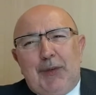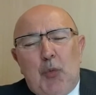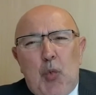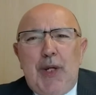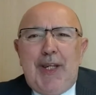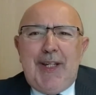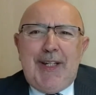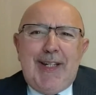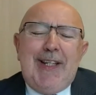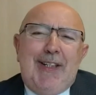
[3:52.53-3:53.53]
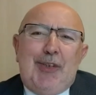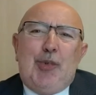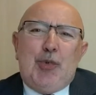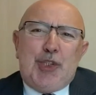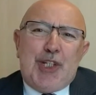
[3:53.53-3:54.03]
we need
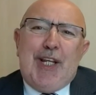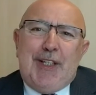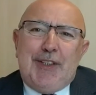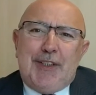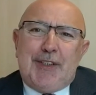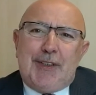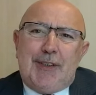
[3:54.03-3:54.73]
to change,